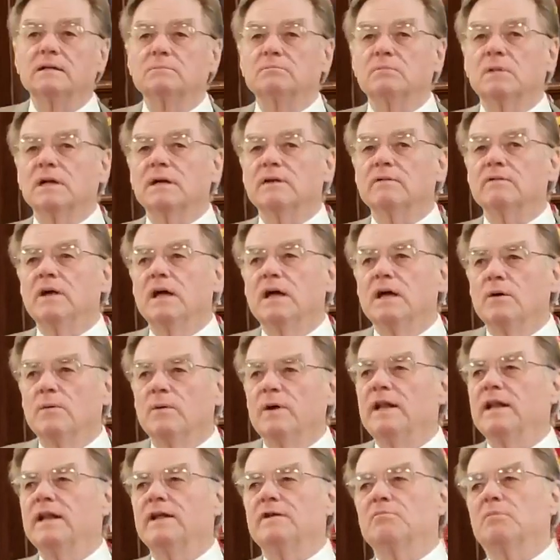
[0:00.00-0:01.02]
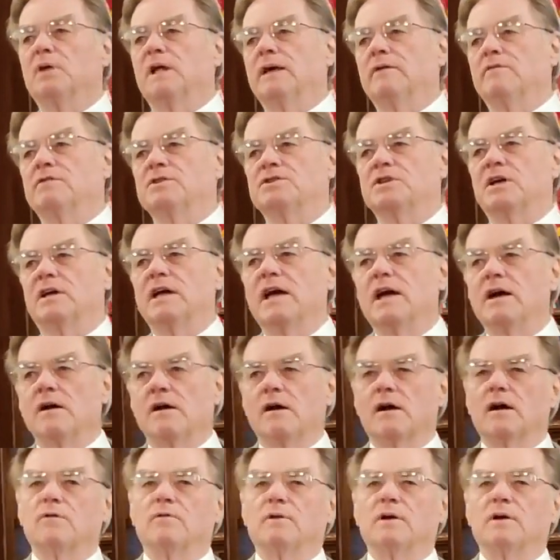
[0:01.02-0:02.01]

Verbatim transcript: Believed, we didn't believe it was an error,